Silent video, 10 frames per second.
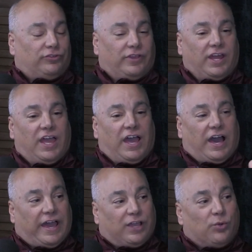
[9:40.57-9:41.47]
So then
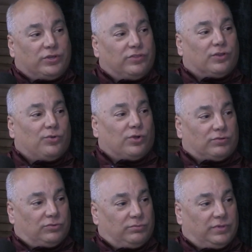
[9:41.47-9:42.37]
I go into the
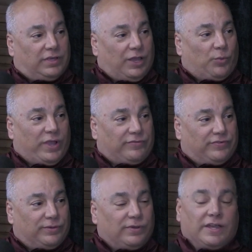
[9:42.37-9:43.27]
courtroom and I wait for
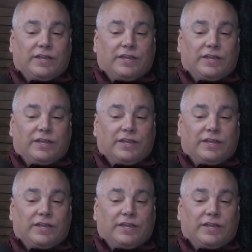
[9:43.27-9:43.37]
you.